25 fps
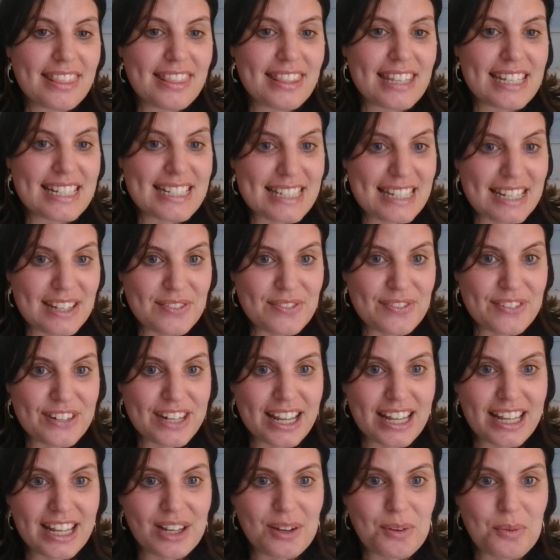This
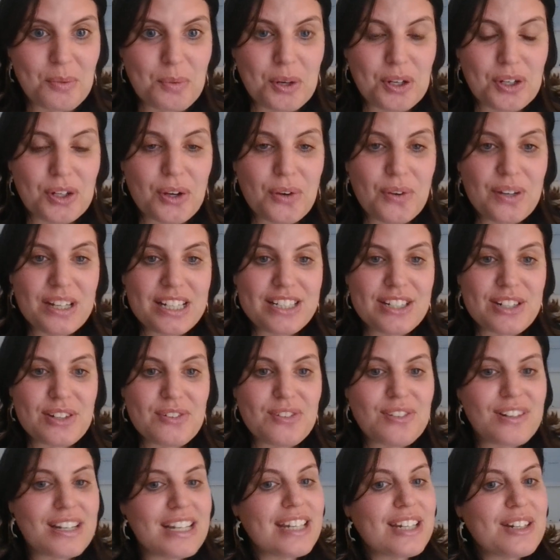evening, we're going to
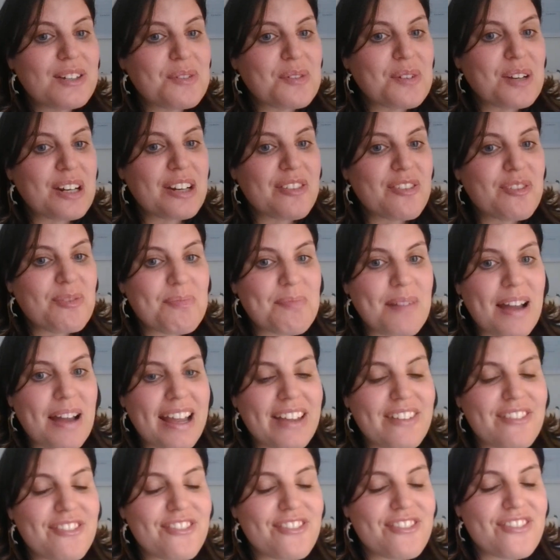read one of
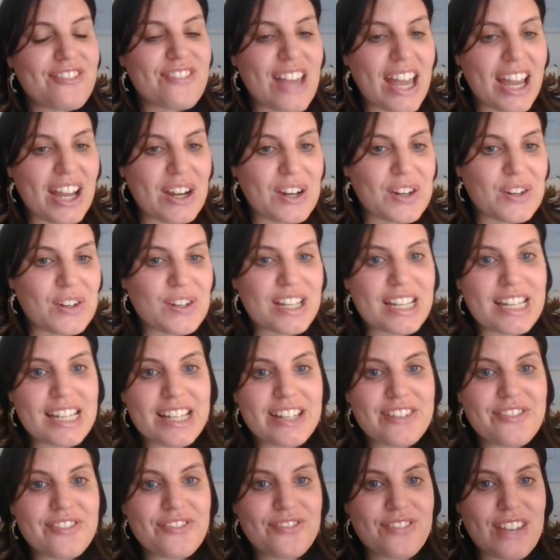my
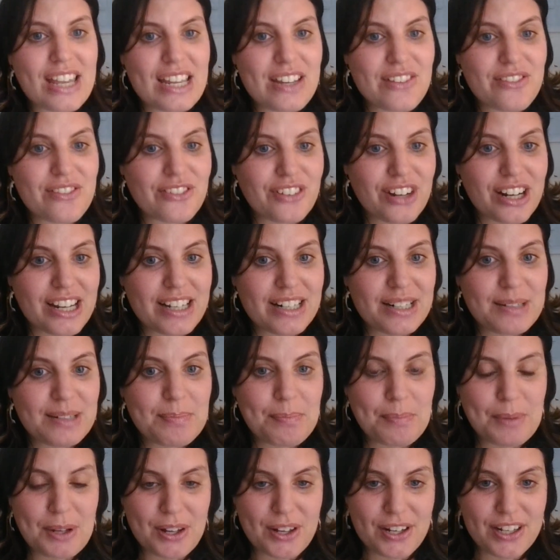very favorite
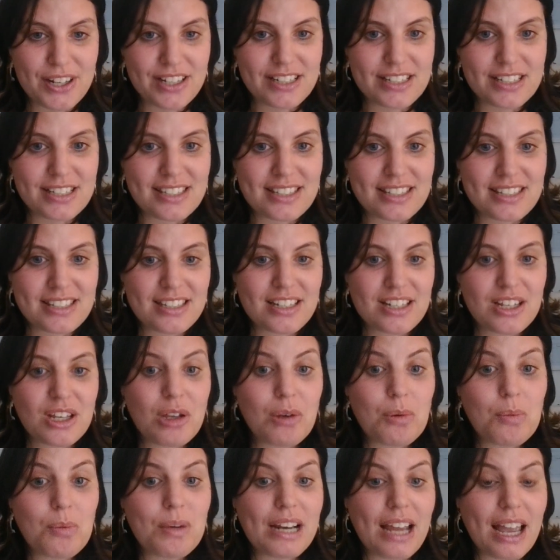books.
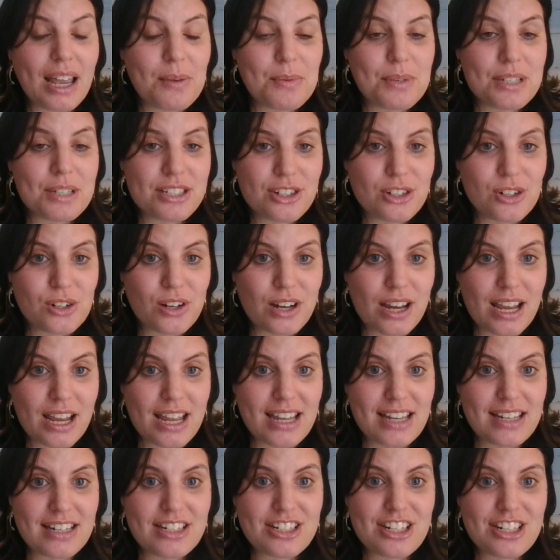When I was your
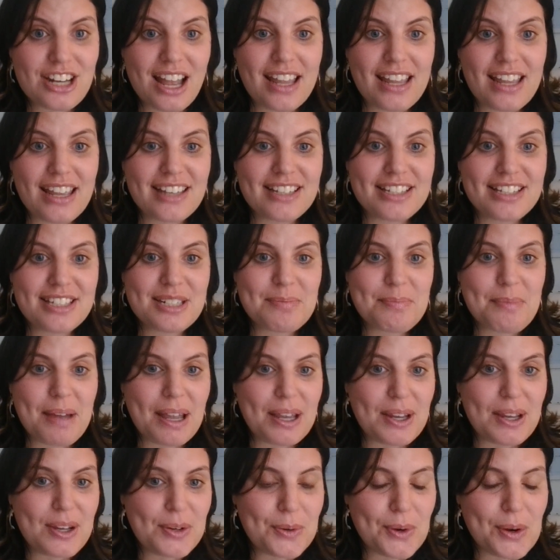age, I asked
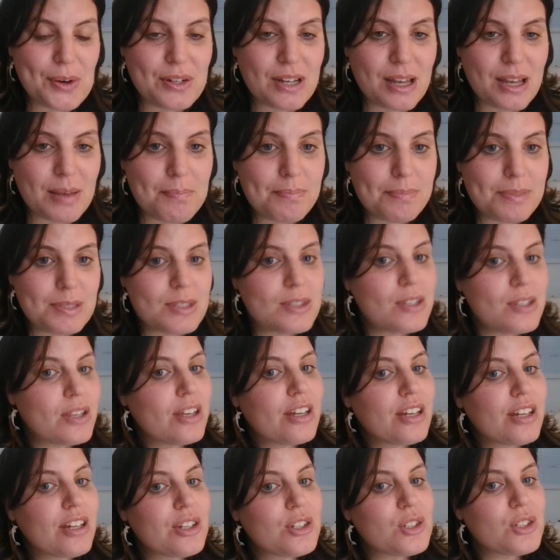my grown-ups
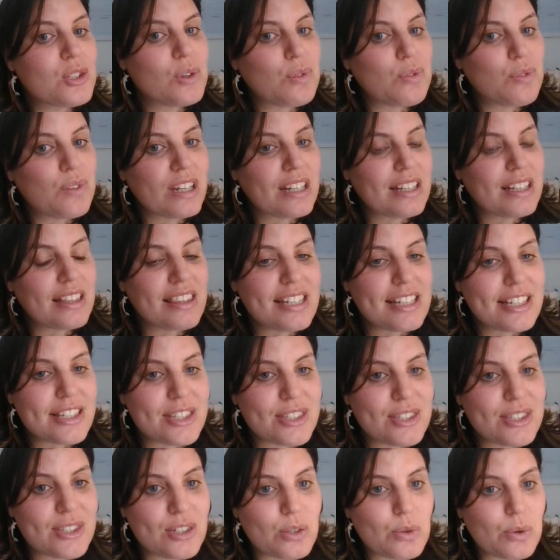to read this
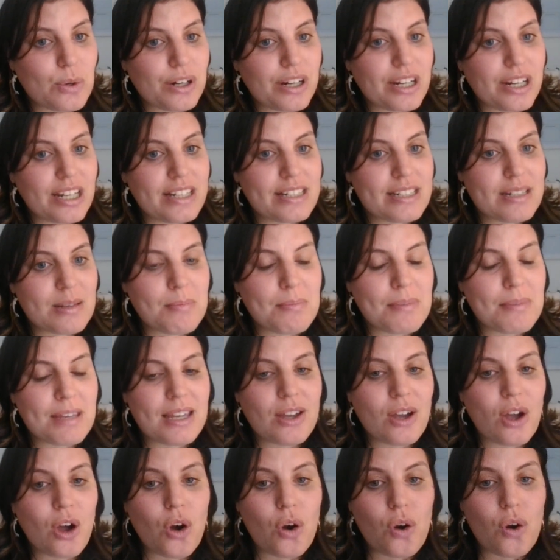story to
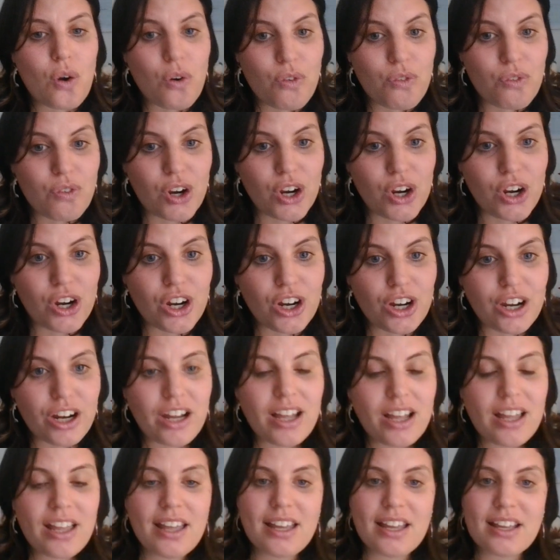me over
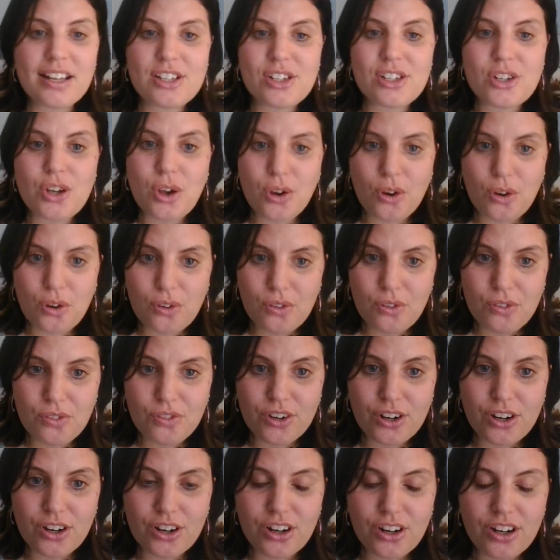and
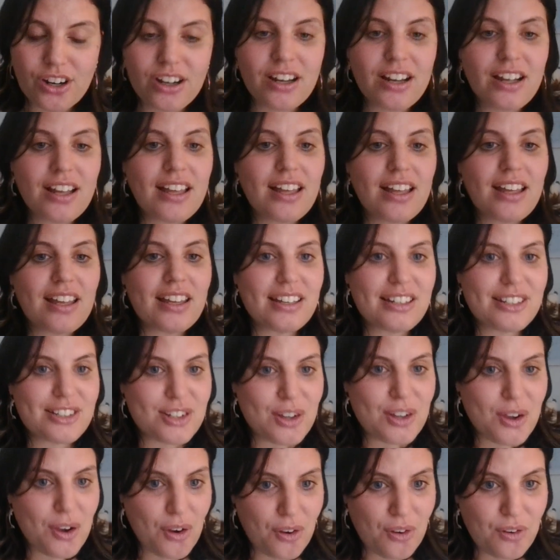over
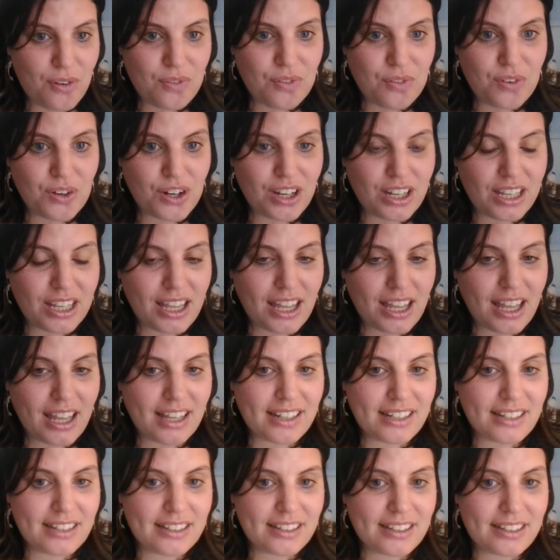and over
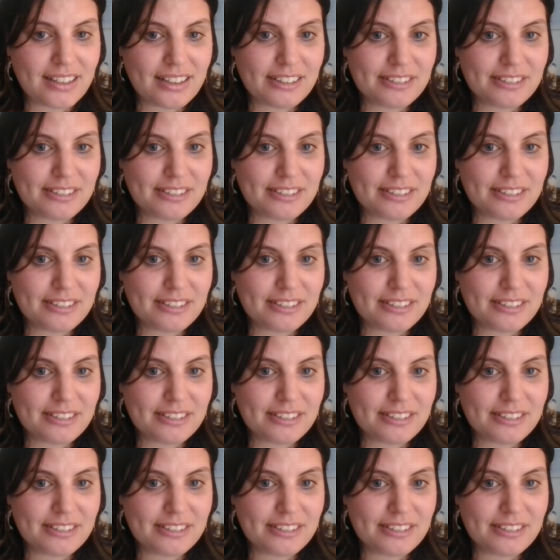again.